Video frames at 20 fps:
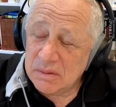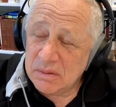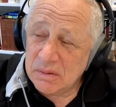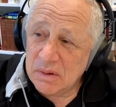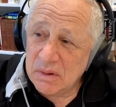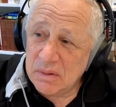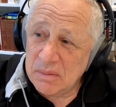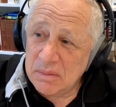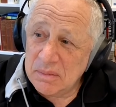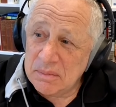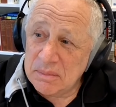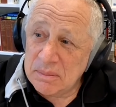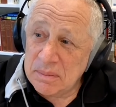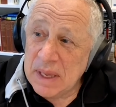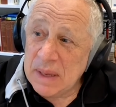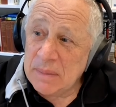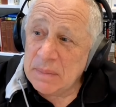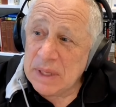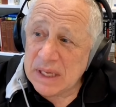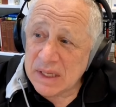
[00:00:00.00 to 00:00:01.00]

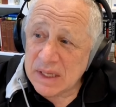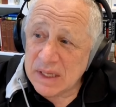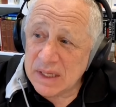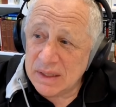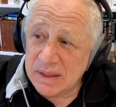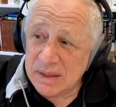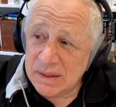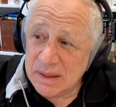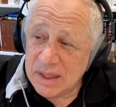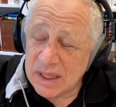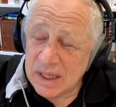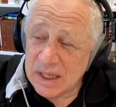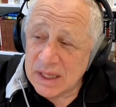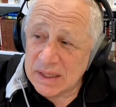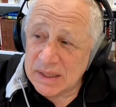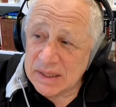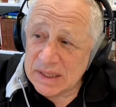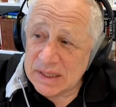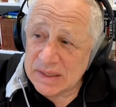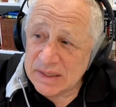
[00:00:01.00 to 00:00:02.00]
mimic
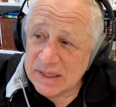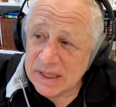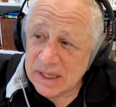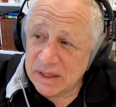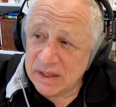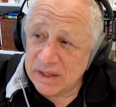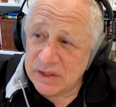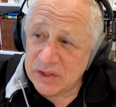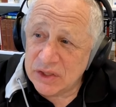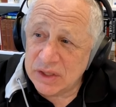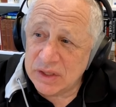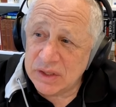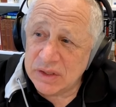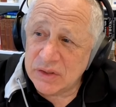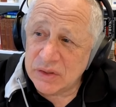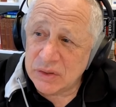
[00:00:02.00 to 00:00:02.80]
intelligence